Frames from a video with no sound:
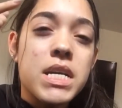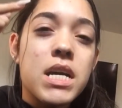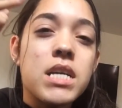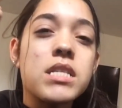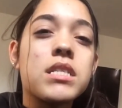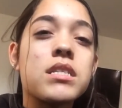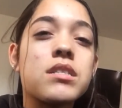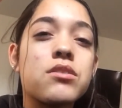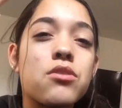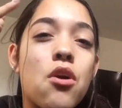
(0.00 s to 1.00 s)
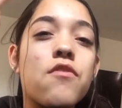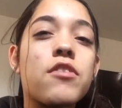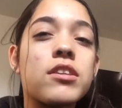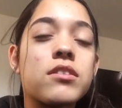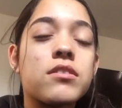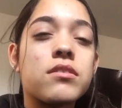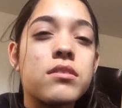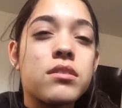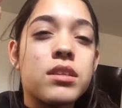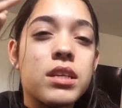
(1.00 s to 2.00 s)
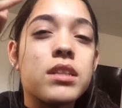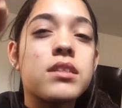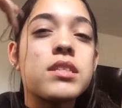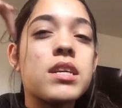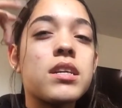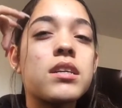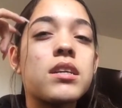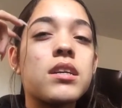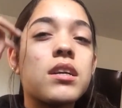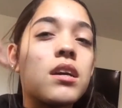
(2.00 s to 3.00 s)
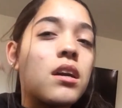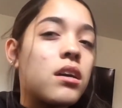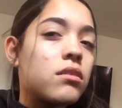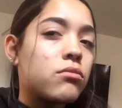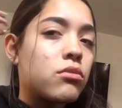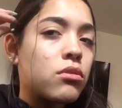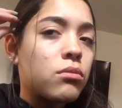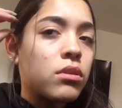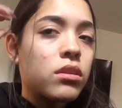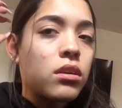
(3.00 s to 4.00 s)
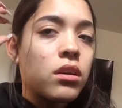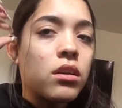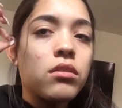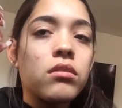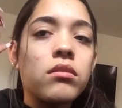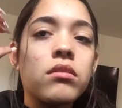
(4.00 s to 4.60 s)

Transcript: cousin's girlfriend's quince. Whoa, what the hell?